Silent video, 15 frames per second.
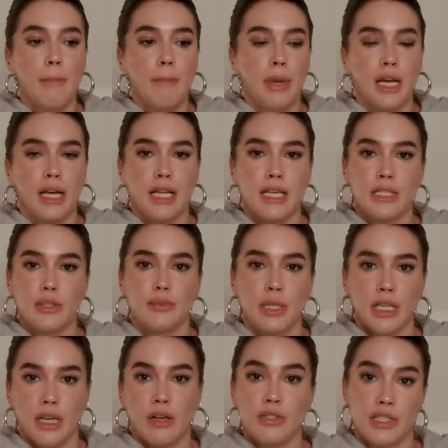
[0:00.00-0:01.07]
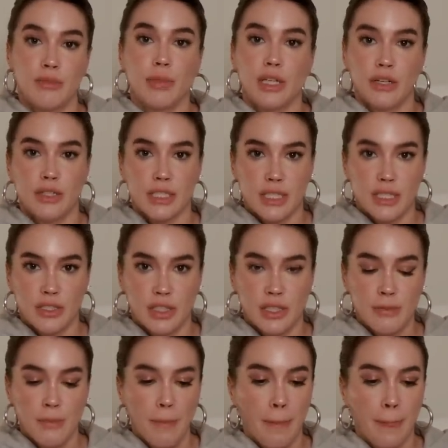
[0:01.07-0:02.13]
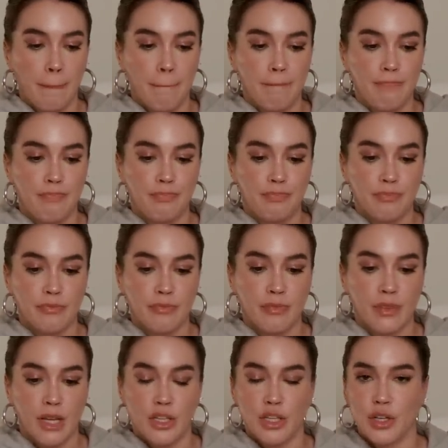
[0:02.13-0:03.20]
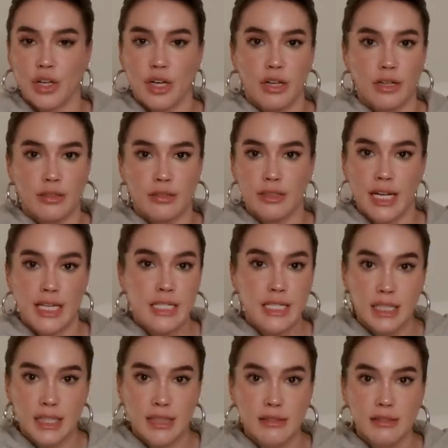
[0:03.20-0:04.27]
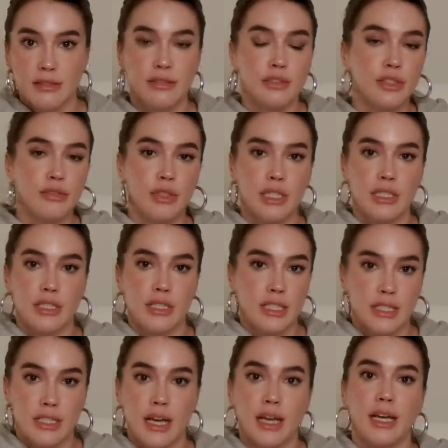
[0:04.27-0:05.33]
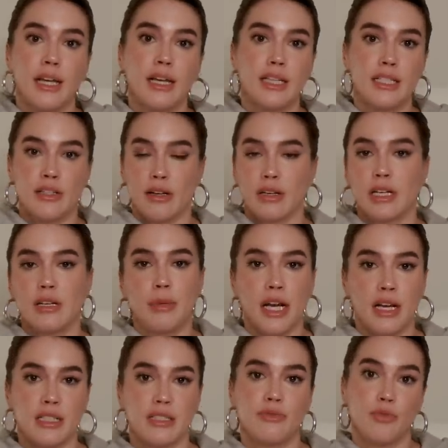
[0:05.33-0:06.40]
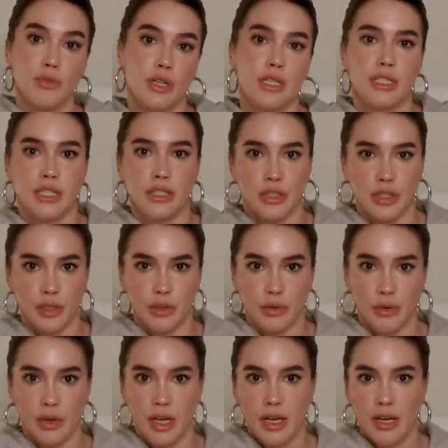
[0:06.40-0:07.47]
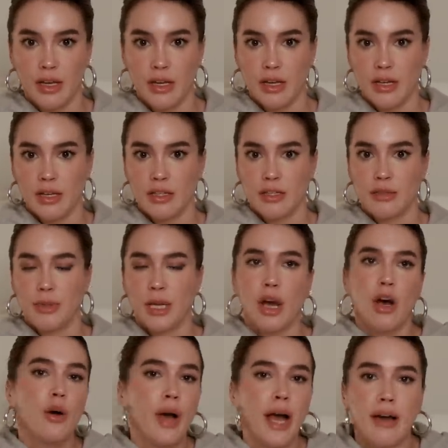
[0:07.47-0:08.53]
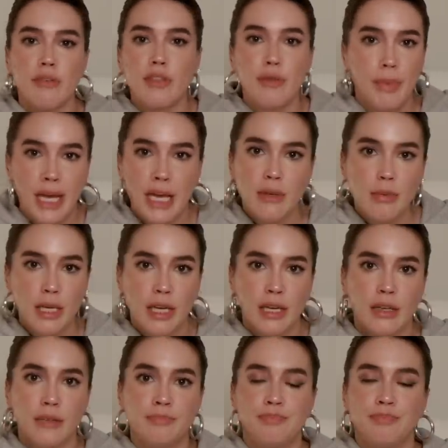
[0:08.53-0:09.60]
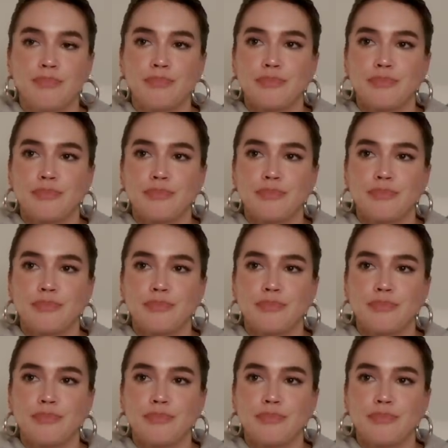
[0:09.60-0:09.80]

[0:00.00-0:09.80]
But it's really ultimately your decision. You're 19, you need to decide. It's not going to be us forcing you to be, oh, have the baby.